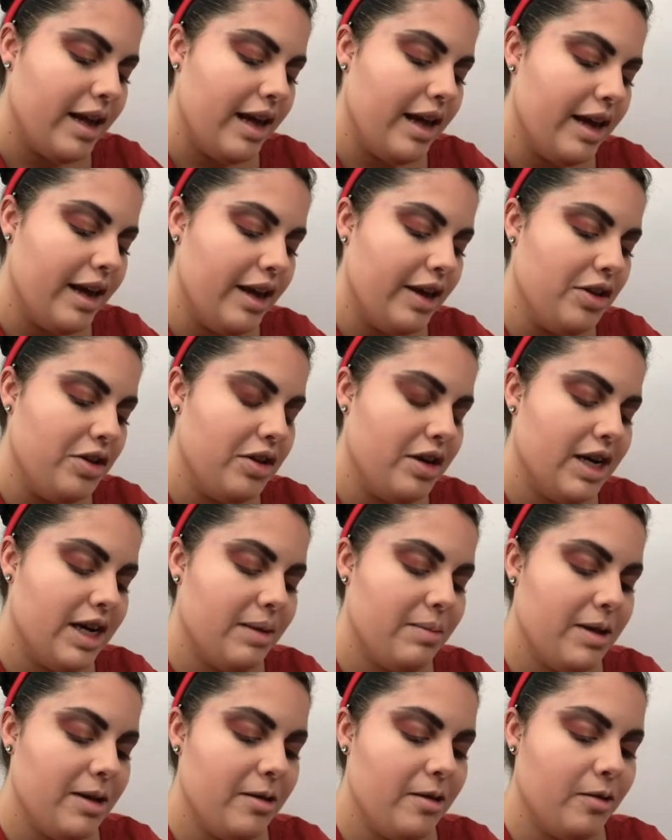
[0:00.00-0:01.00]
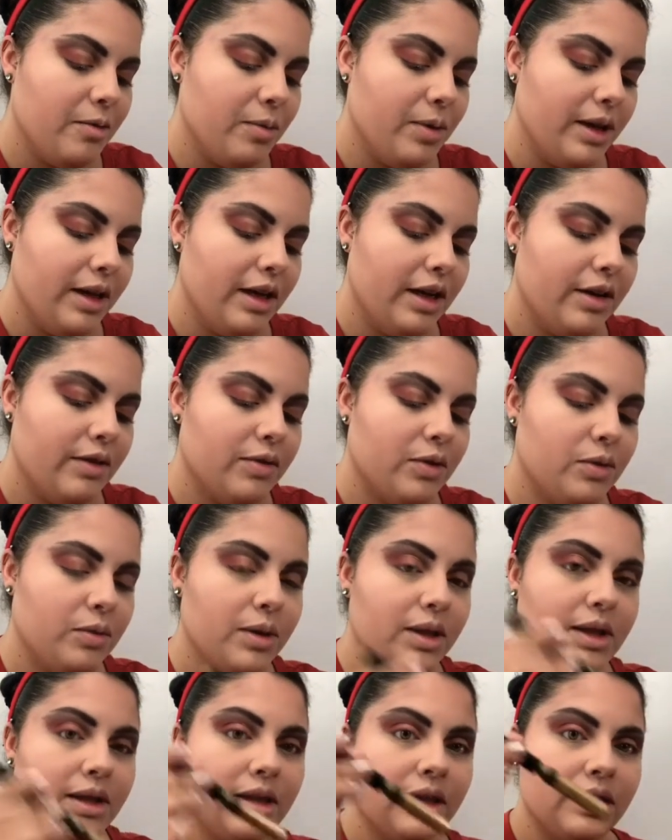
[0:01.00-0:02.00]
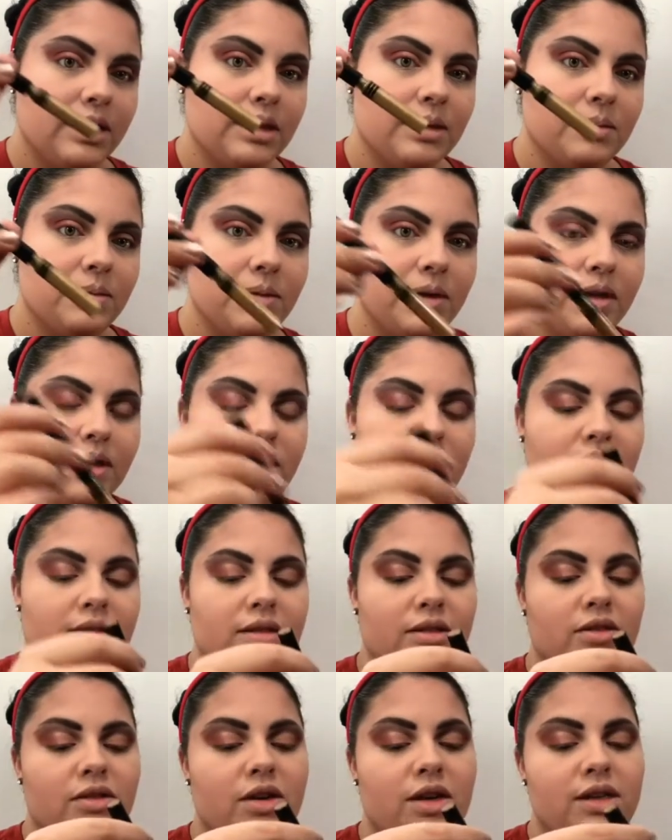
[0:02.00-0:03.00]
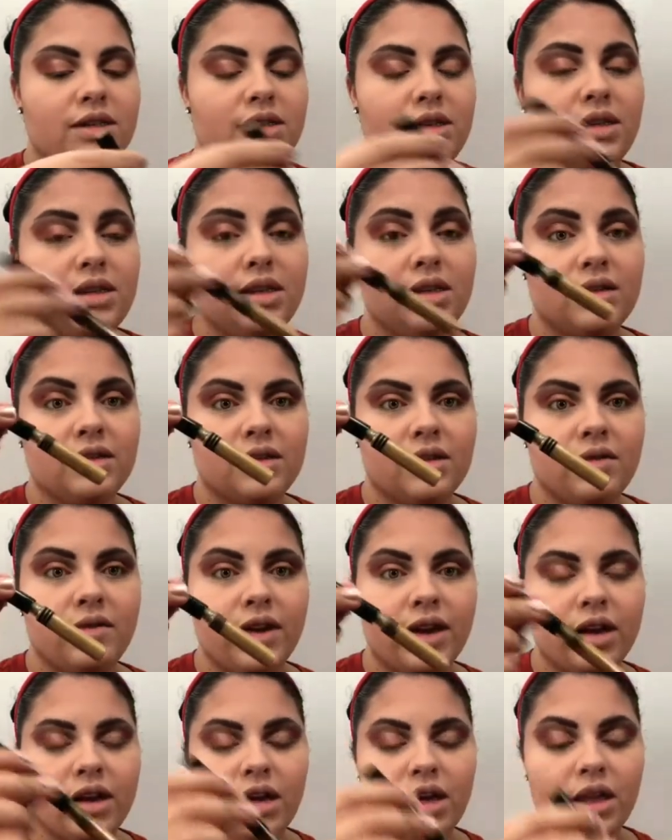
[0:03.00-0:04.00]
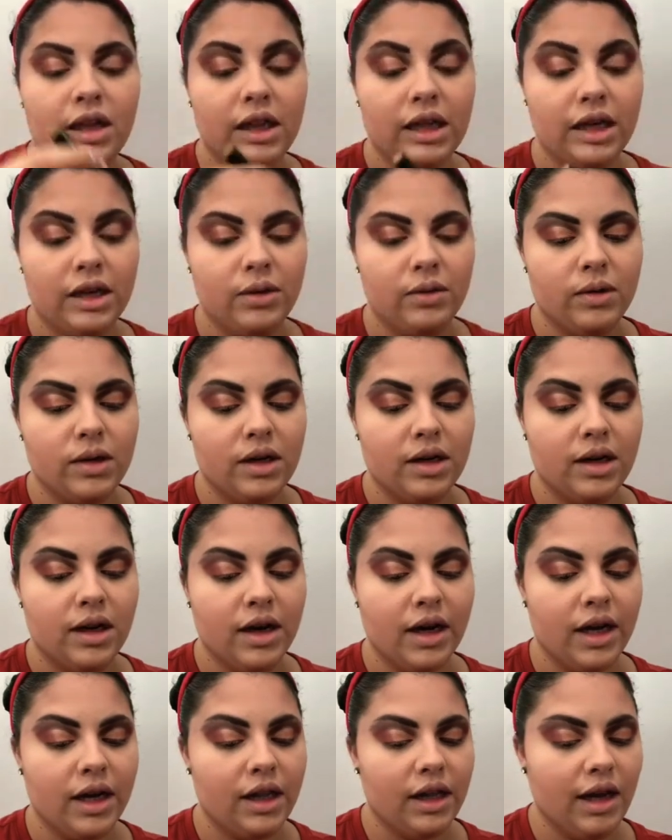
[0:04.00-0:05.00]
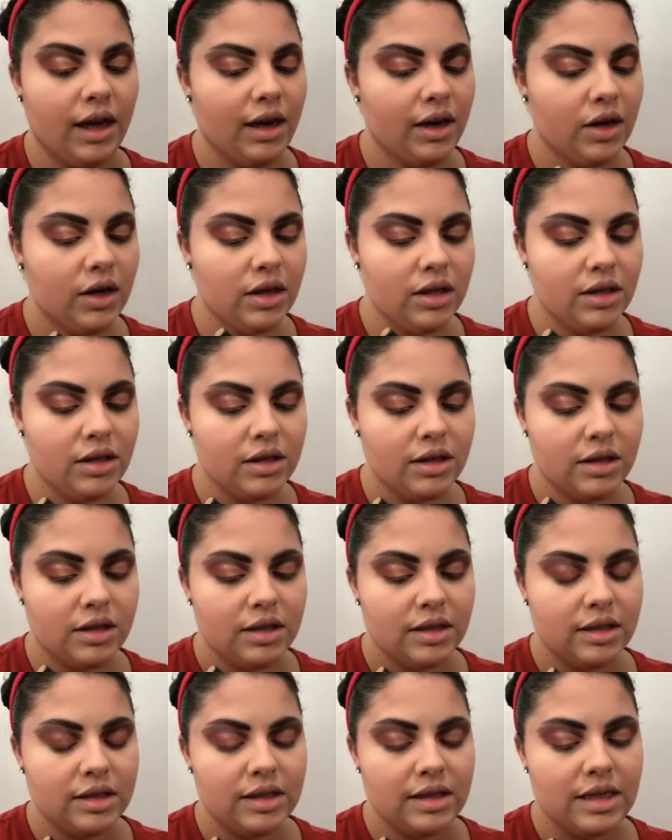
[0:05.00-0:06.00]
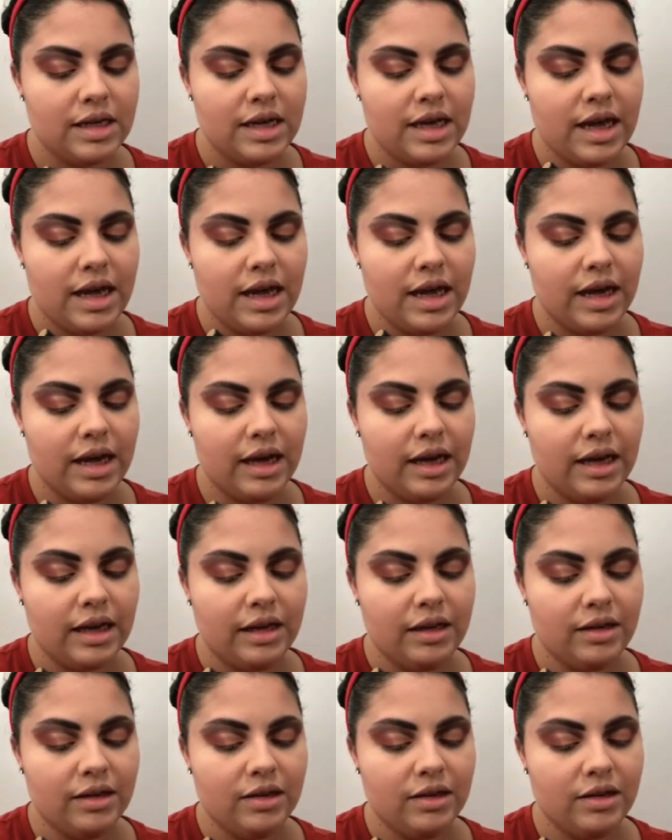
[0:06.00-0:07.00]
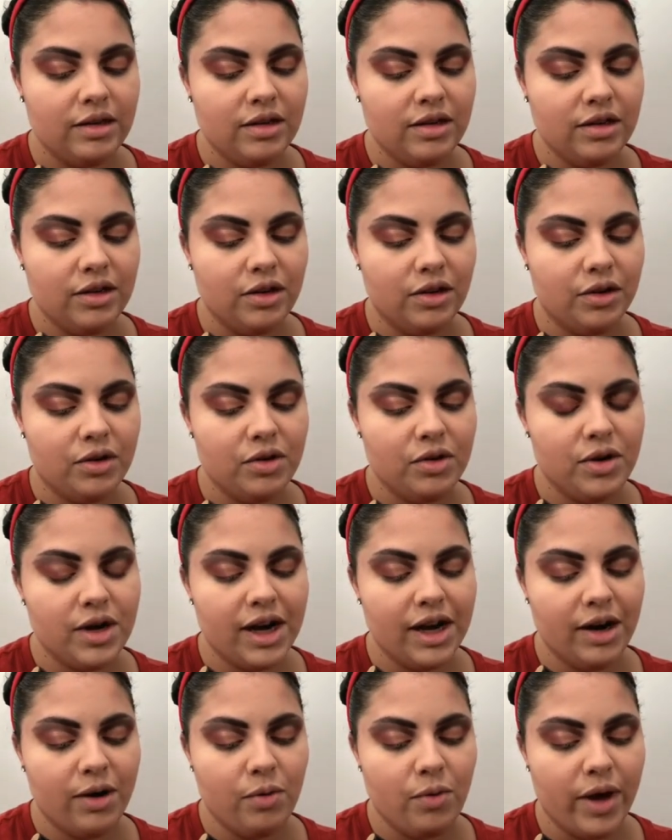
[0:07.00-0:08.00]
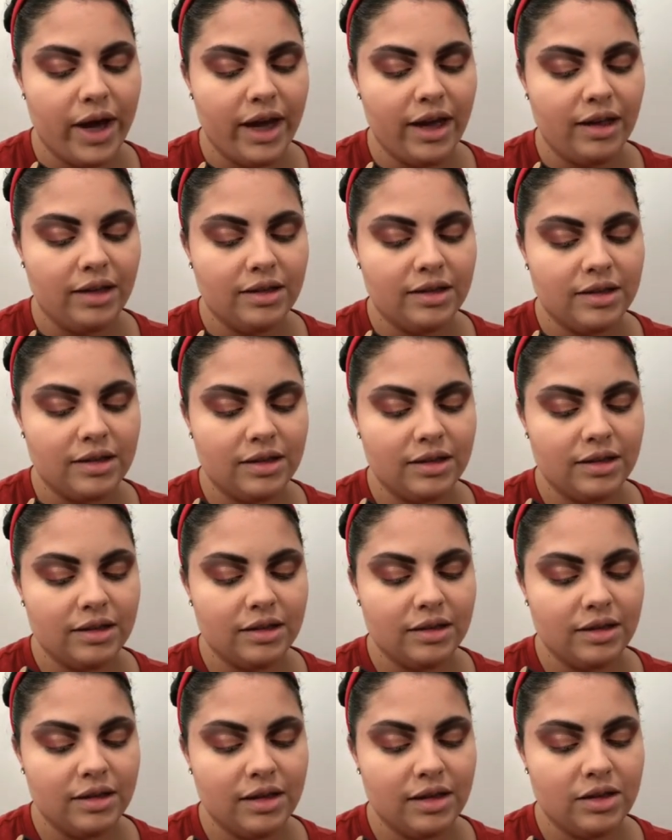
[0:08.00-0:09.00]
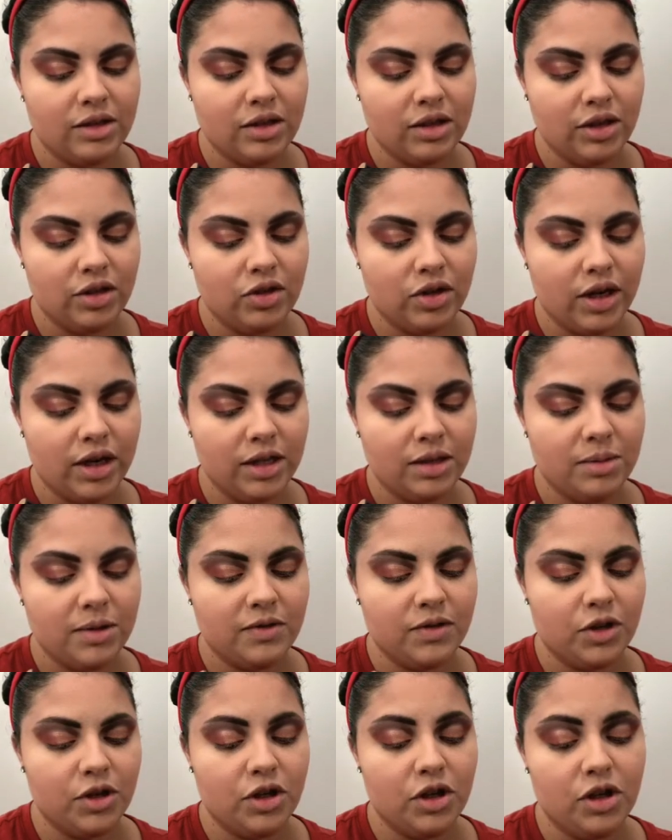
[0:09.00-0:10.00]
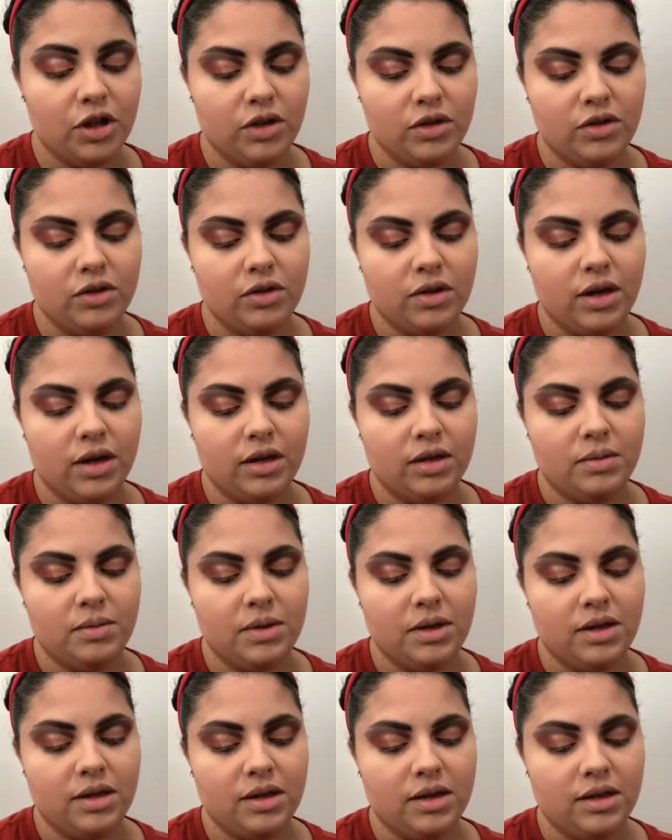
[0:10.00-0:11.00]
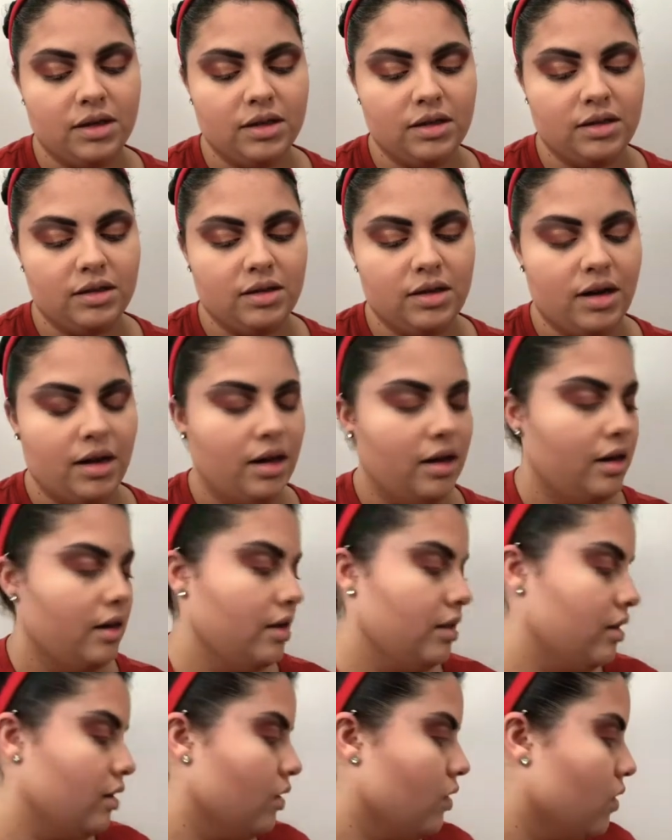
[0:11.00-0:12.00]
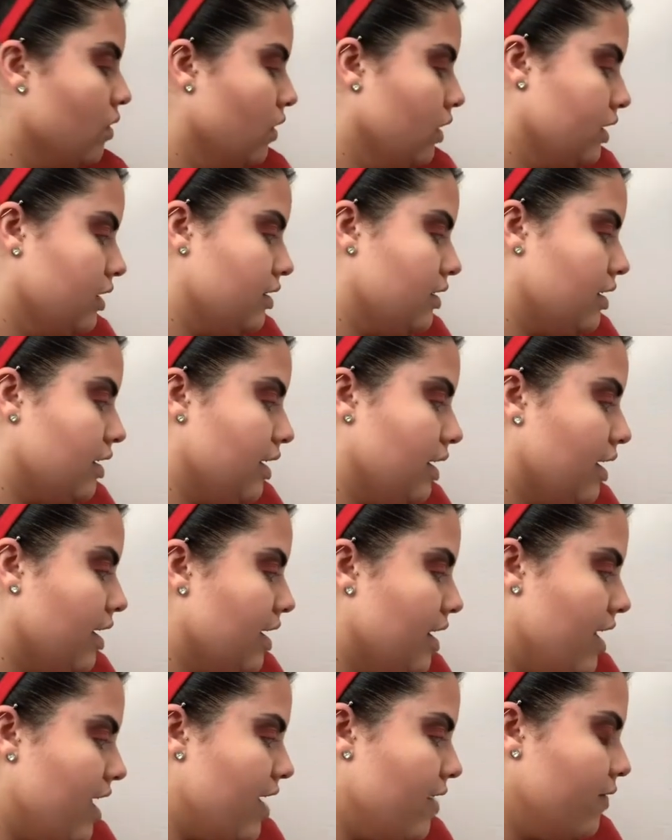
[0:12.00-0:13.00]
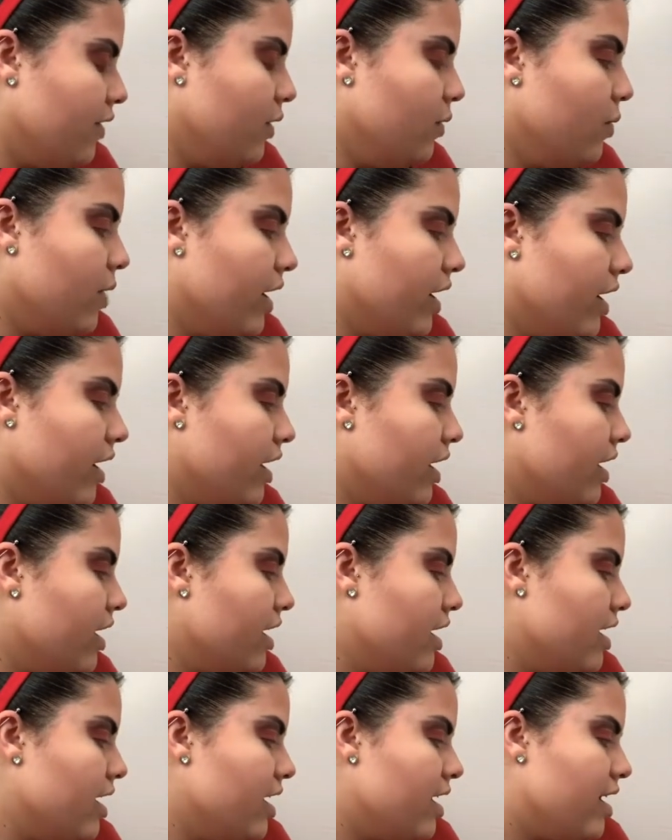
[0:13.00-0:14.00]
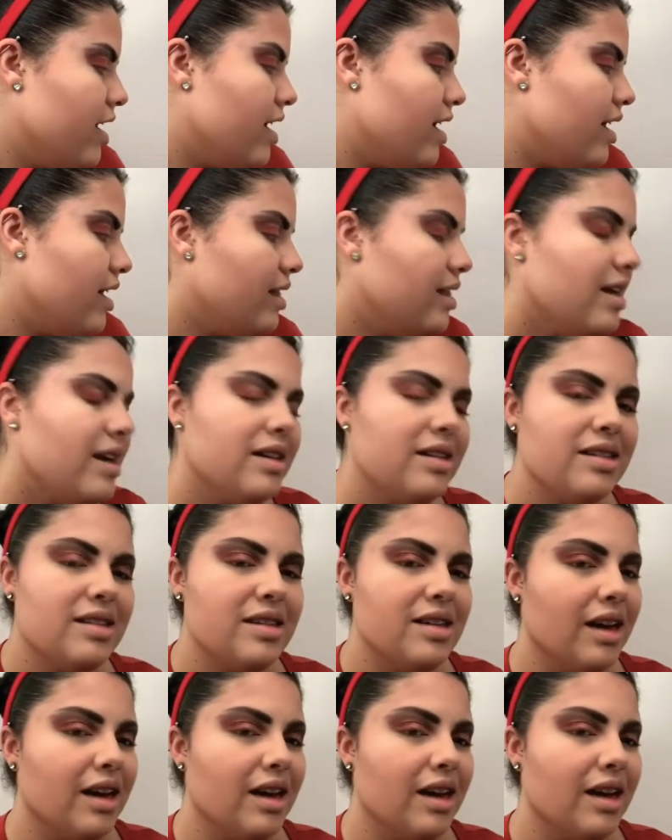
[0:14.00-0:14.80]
And you gotta be really careful with this because, as you can see, this is a very liquid eyeliner, and you know, you gotta wait until it dries before you close your eyes, because then the gold is gonna get everywhere, and that's